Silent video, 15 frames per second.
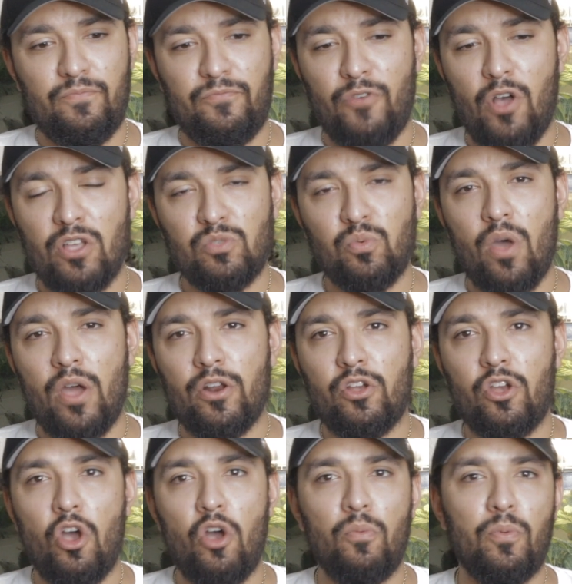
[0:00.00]
false water
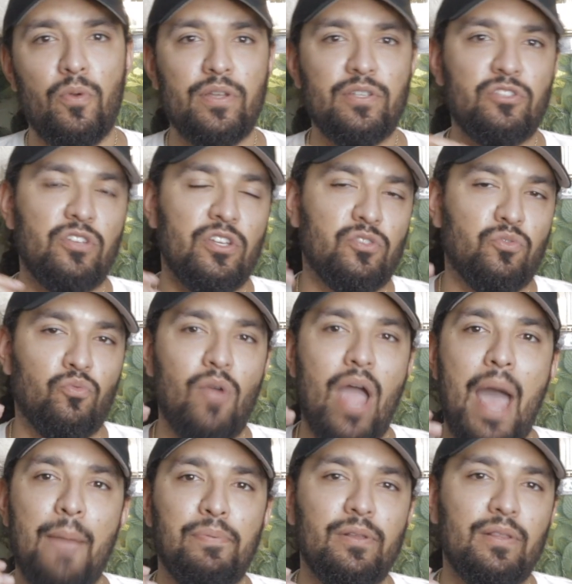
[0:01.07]
cobras just
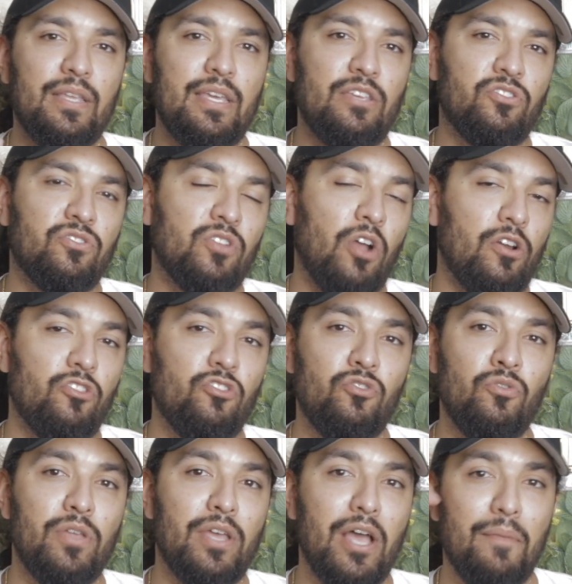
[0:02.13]
rapidly started
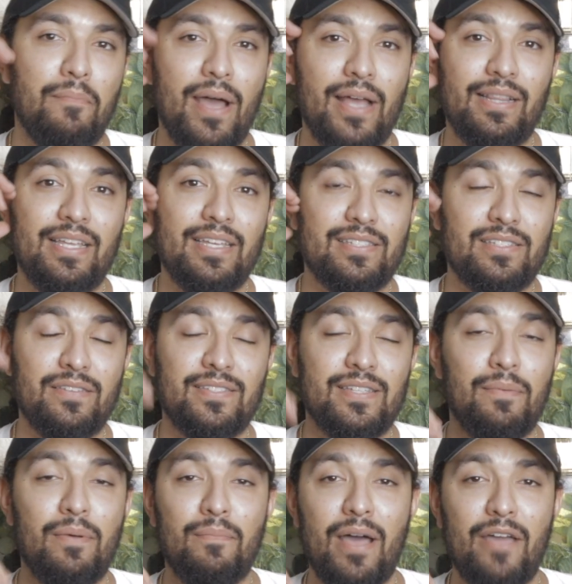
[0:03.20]
shooting up my list of
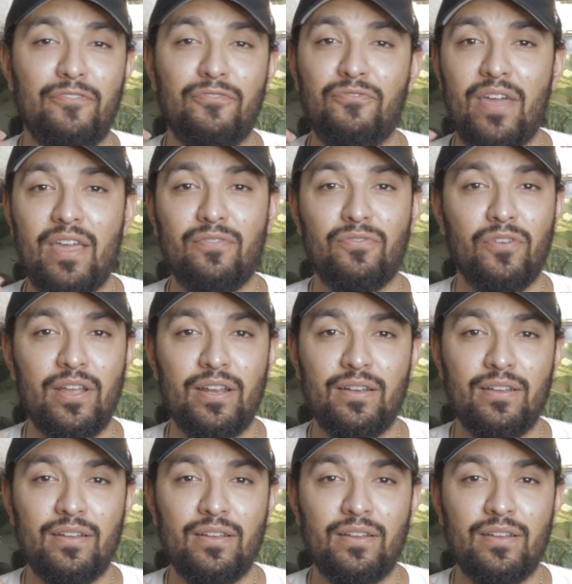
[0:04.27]
some of my favorite